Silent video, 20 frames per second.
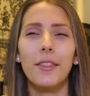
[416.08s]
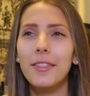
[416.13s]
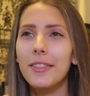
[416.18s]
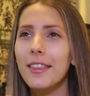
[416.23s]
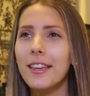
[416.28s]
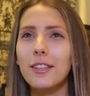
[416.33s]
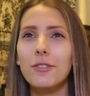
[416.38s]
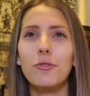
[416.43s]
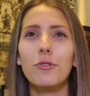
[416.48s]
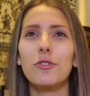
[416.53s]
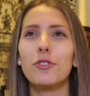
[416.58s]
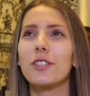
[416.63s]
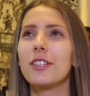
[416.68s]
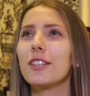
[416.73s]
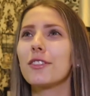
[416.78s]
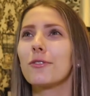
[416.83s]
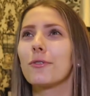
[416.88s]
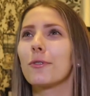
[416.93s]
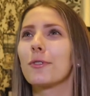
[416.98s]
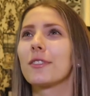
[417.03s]
this
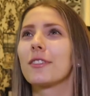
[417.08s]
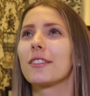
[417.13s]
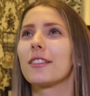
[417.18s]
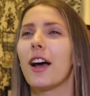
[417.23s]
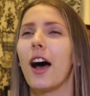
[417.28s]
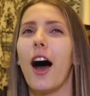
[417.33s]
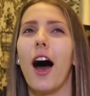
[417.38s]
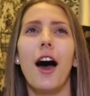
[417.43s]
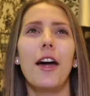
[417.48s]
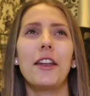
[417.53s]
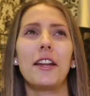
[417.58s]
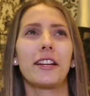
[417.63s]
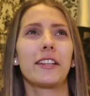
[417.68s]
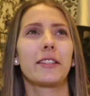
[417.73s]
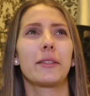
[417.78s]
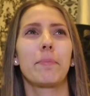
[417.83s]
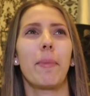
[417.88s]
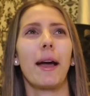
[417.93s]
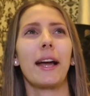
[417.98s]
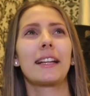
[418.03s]
was
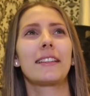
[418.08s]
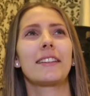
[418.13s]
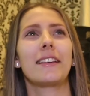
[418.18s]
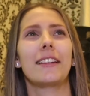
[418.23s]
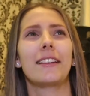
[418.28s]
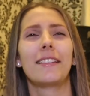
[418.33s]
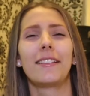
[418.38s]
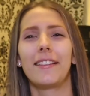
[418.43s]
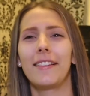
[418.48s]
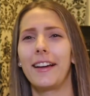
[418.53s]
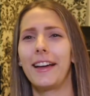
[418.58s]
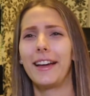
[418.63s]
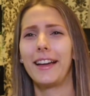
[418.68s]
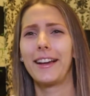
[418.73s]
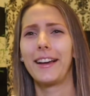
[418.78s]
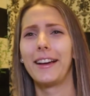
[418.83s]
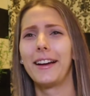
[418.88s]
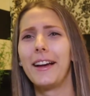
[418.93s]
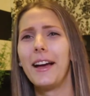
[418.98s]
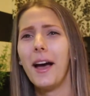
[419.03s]
unexpected.
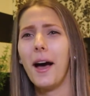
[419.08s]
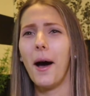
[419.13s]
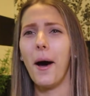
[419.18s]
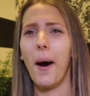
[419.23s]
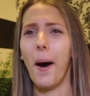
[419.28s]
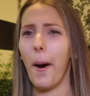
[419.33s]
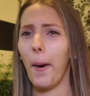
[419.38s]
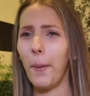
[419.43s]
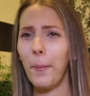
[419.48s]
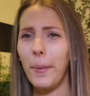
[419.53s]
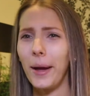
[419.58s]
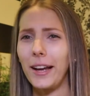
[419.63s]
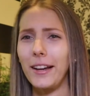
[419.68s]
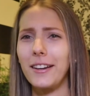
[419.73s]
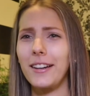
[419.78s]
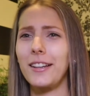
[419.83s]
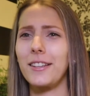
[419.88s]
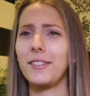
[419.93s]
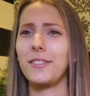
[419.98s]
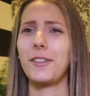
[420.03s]
Like, oh my
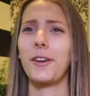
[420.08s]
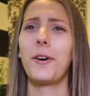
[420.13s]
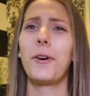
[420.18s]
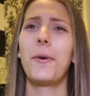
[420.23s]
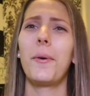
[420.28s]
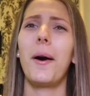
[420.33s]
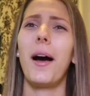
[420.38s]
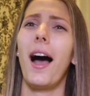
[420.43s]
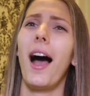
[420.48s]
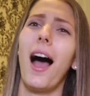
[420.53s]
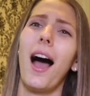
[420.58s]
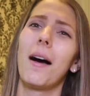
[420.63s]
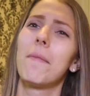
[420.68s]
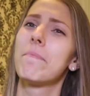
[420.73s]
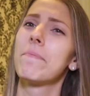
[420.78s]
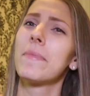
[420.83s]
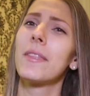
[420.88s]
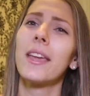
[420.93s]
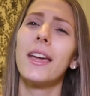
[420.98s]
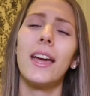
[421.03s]
goodness. So
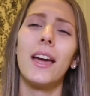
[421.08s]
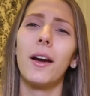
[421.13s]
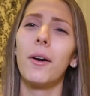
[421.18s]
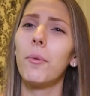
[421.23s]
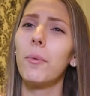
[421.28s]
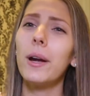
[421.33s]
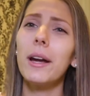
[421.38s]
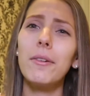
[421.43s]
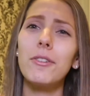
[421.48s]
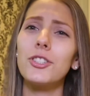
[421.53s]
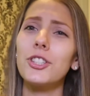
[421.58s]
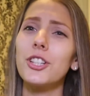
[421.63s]
we were